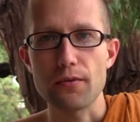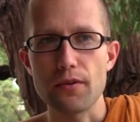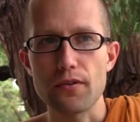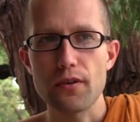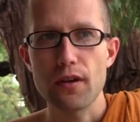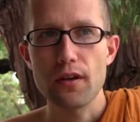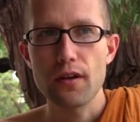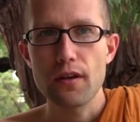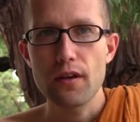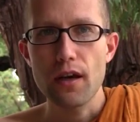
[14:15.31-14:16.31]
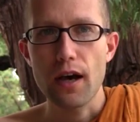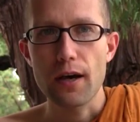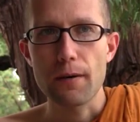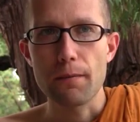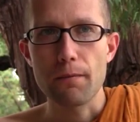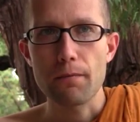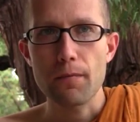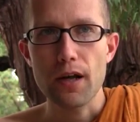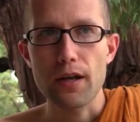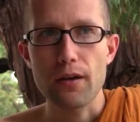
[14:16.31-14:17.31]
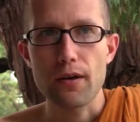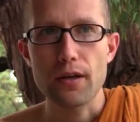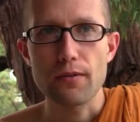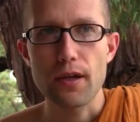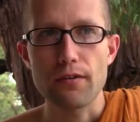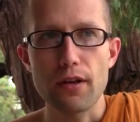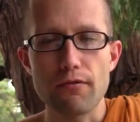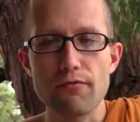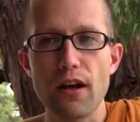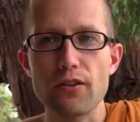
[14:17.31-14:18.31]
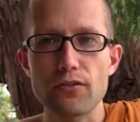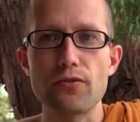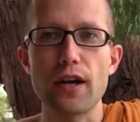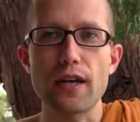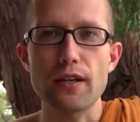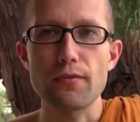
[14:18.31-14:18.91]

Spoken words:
It was, it felt great.